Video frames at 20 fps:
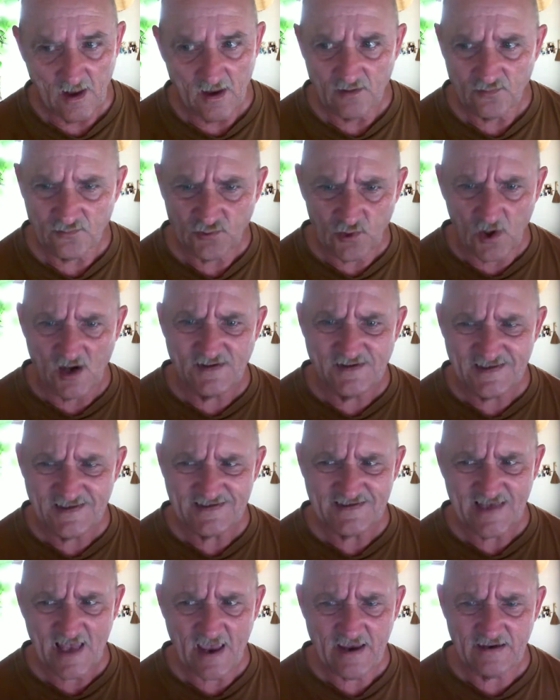If we're
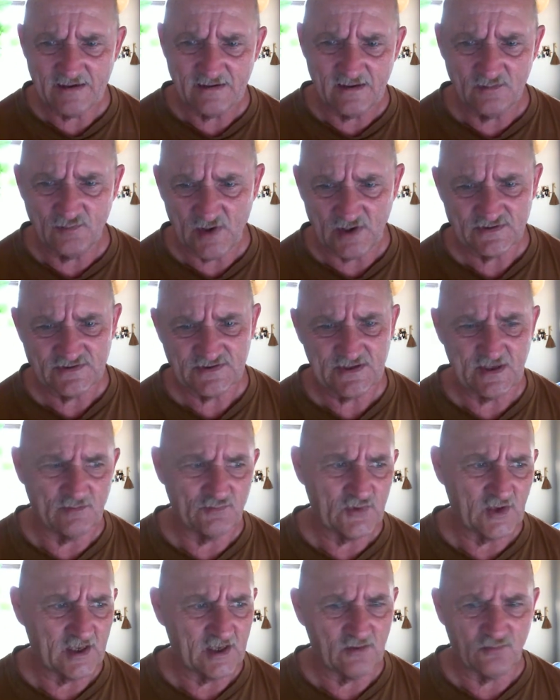undecided about
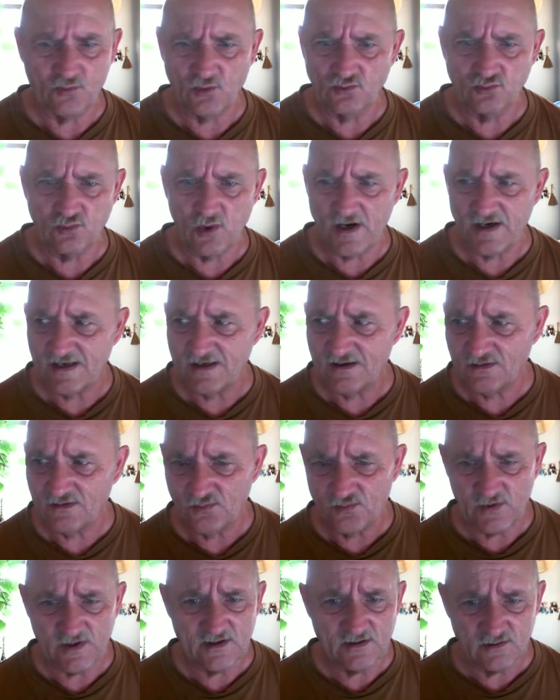something, if we're running in
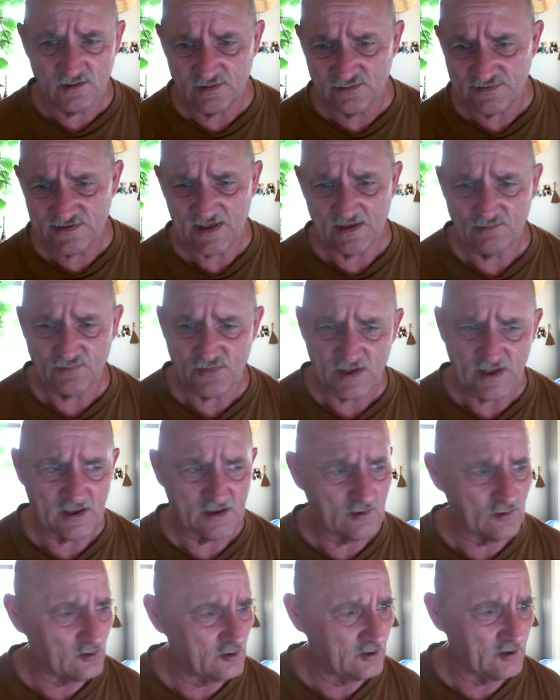fear of
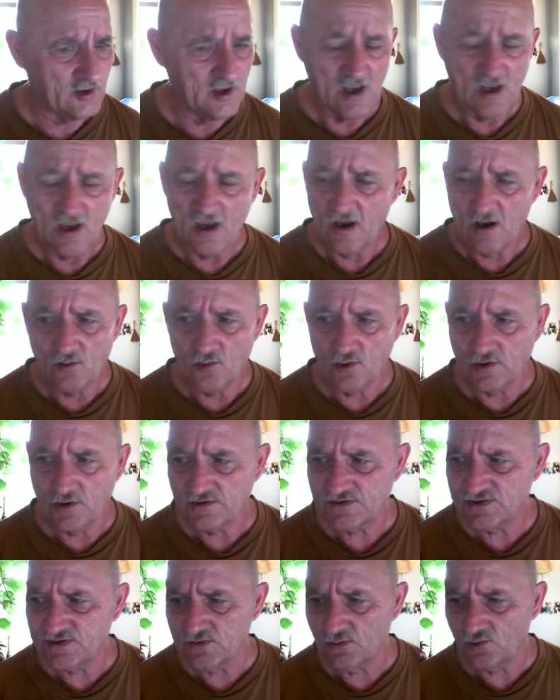something, or we're
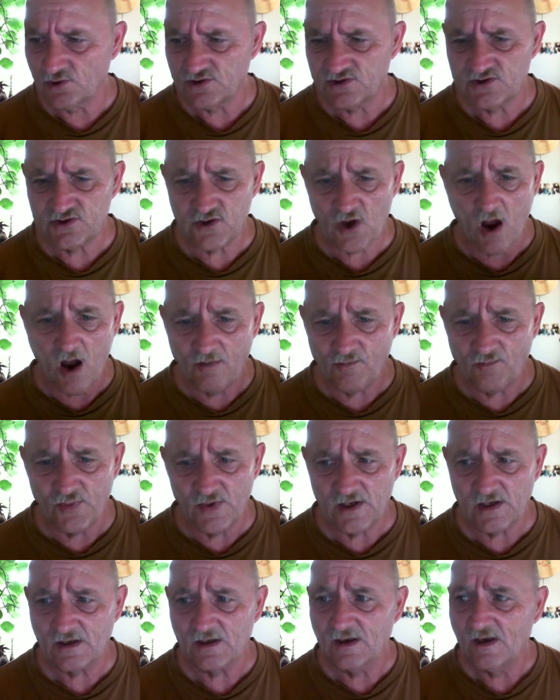
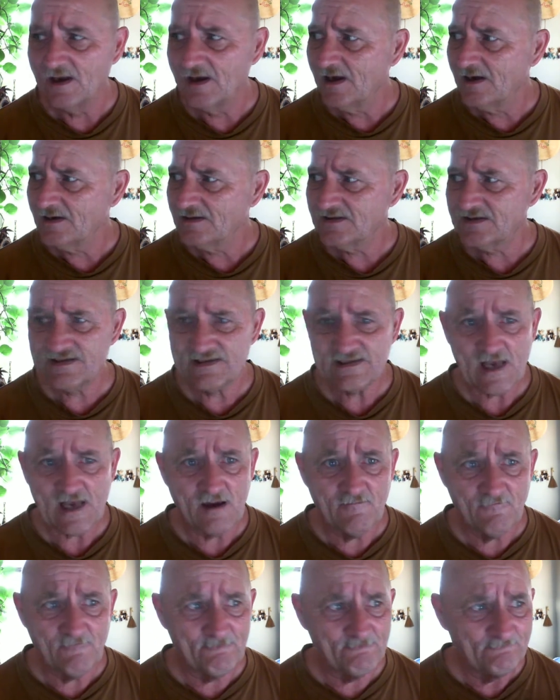stopping
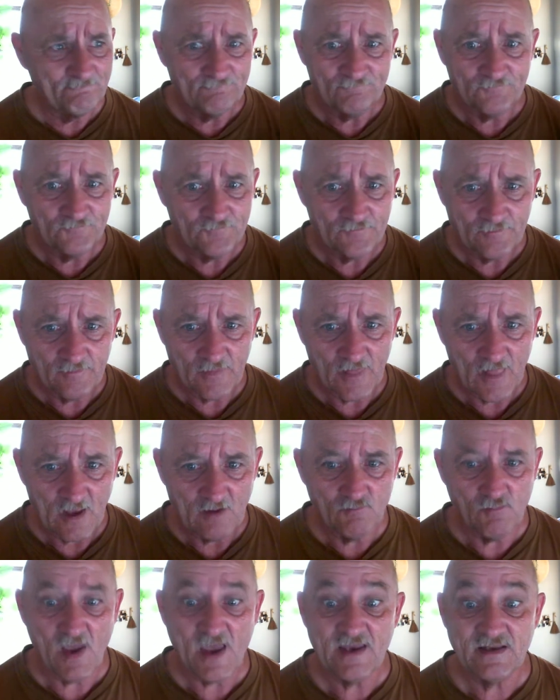some
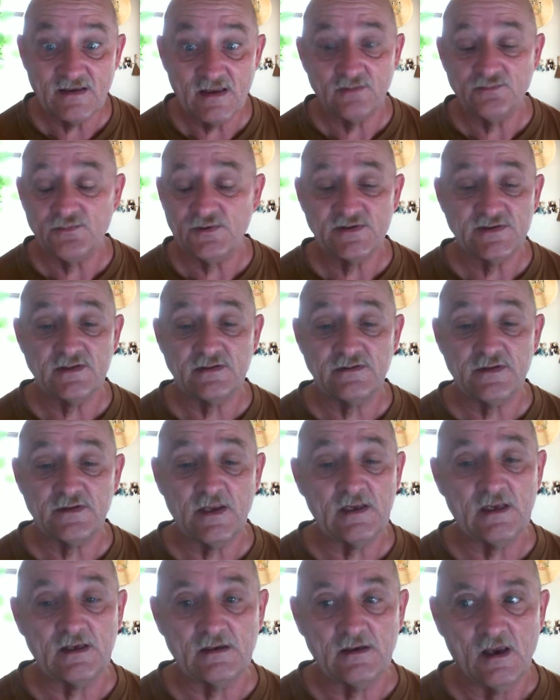magnificent
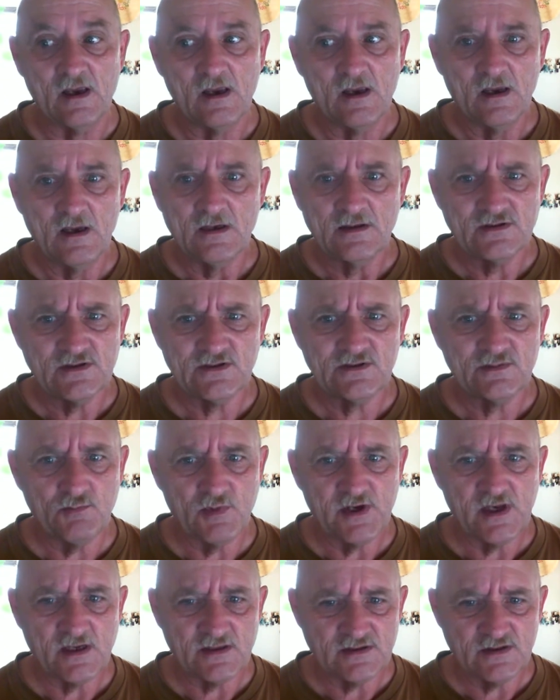thing just
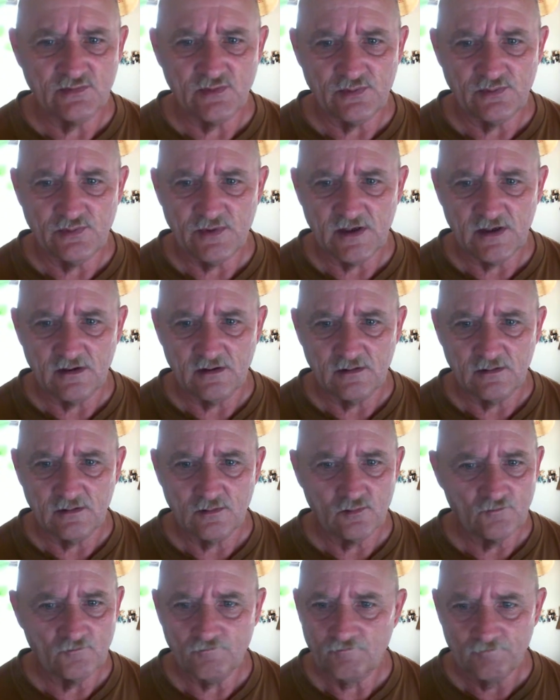because of a fear,
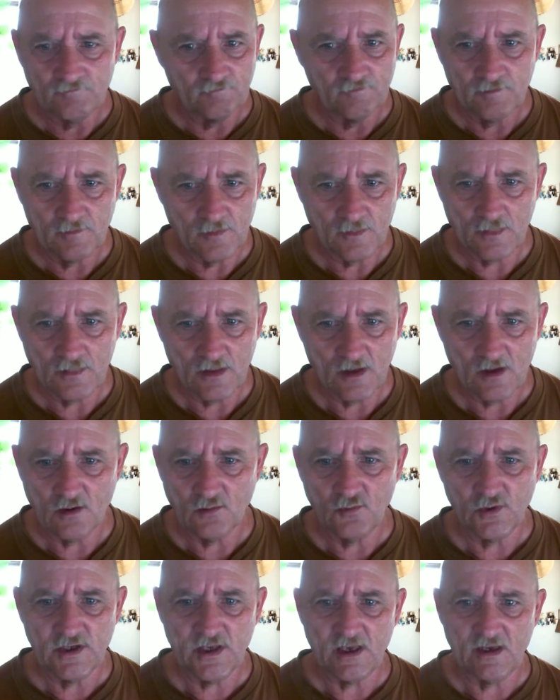
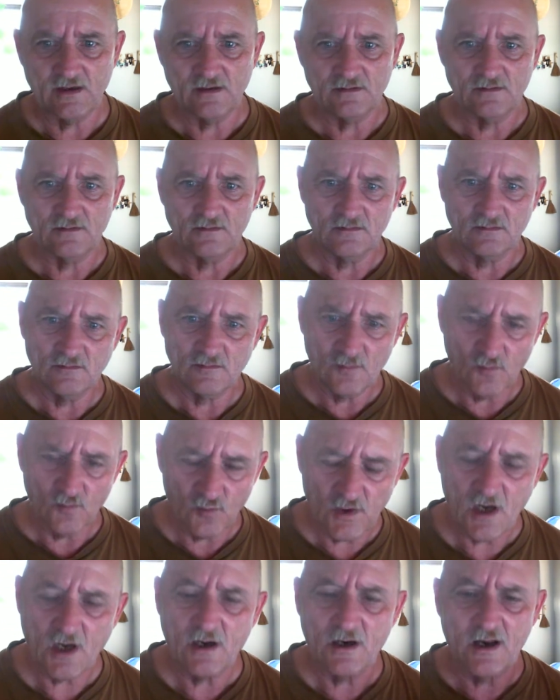we can't. We've
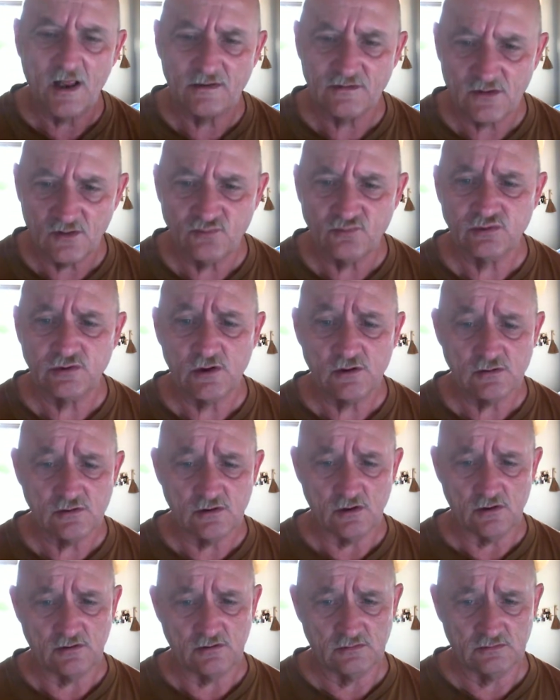got to let the flow
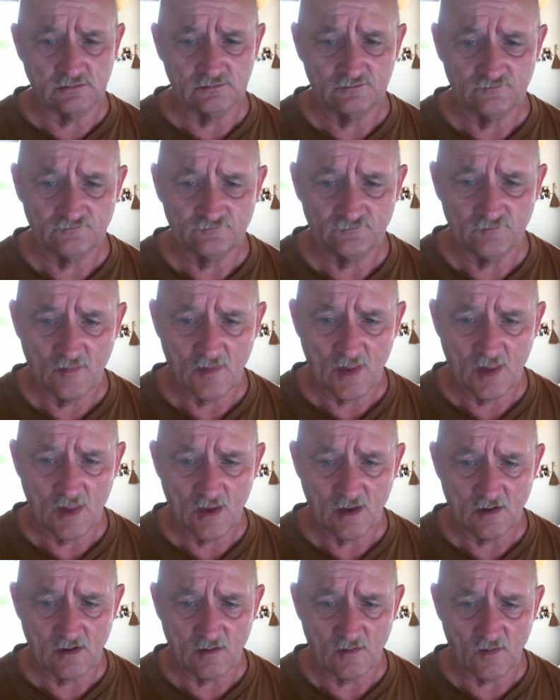go.
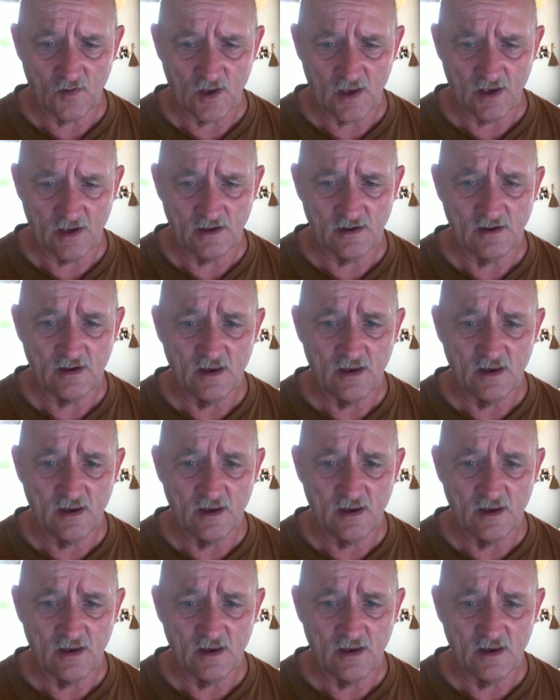Okay?